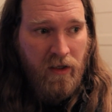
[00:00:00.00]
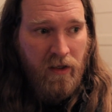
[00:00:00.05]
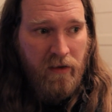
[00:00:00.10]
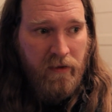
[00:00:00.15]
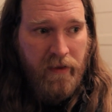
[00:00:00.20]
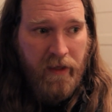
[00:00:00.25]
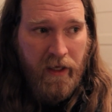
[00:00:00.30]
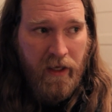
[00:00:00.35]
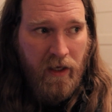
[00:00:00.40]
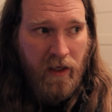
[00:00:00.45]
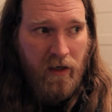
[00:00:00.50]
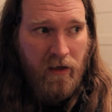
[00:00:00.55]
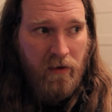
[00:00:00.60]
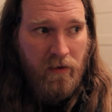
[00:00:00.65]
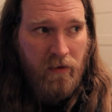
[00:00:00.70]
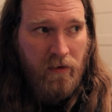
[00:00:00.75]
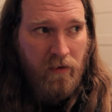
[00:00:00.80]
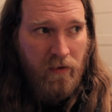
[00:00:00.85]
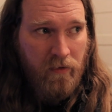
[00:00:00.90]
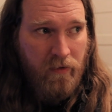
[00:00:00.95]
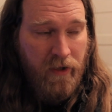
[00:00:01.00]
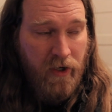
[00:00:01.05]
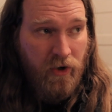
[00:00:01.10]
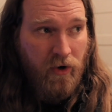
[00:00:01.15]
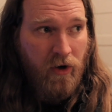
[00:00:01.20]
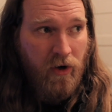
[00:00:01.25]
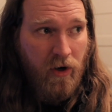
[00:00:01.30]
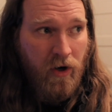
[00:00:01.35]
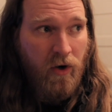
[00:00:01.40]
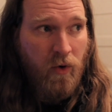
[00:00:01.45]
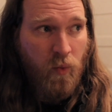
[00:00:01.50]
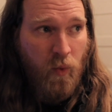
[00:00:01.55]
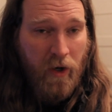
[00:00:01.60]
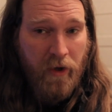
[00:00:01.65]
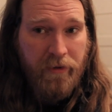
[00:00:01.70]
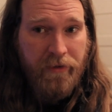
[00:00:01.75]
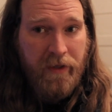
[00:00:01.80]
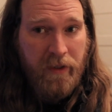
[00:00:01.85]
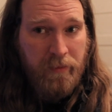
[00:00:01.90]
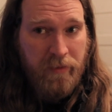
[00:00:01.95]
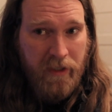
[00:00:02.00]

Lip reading: than there are wealthy